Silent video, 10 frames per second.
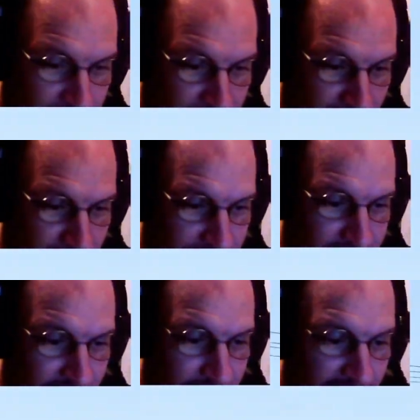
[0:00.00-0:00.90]
carriages,
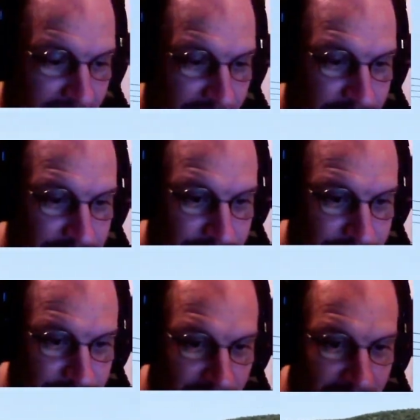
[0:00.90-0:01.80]
don't have
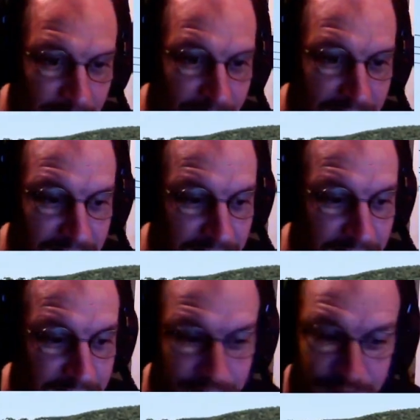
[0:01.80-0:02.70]
any
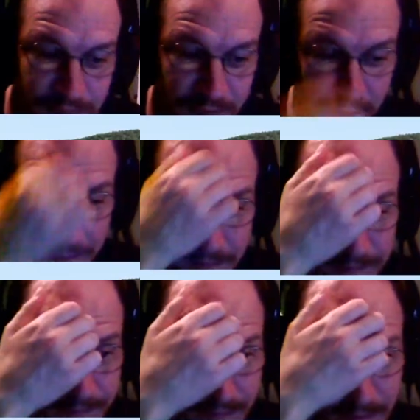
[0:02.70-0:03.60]
passenger view.
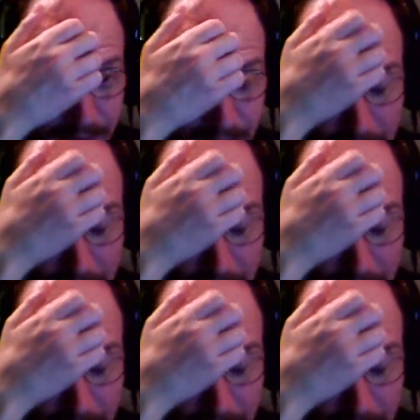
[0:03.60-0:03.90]
I